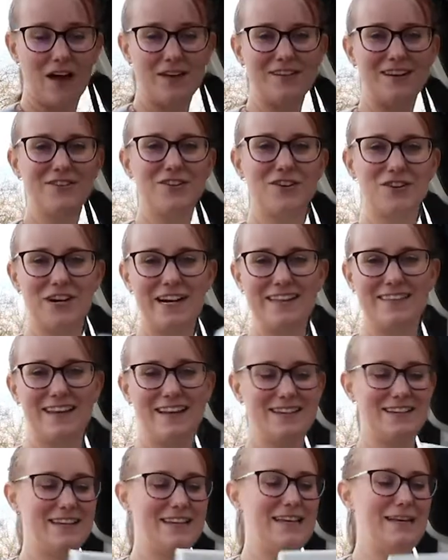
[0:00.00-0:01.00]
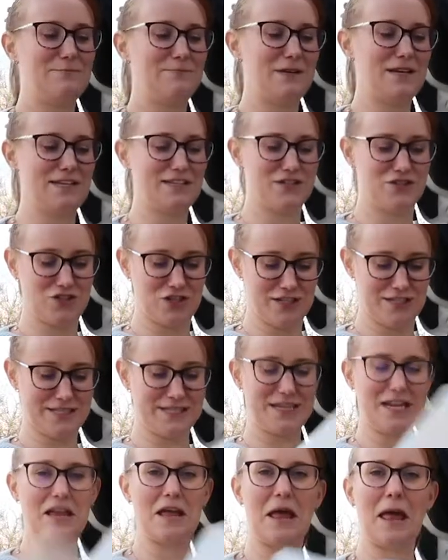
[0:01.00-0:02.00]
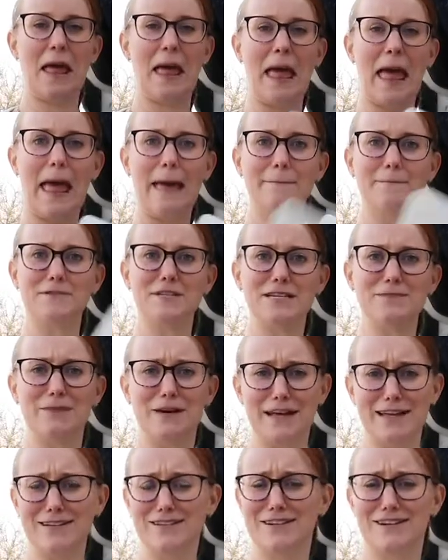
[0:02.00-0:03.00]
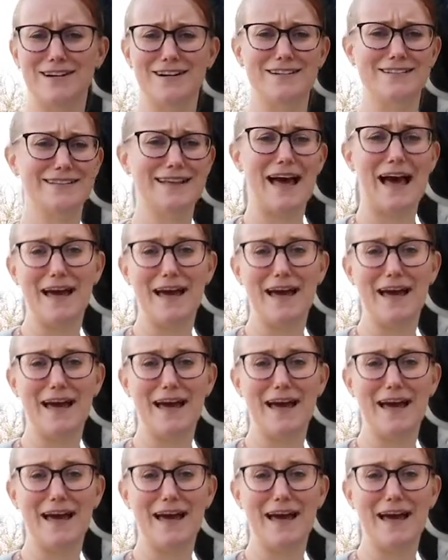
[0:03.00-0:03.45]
Another great thing to keep is just empty binders.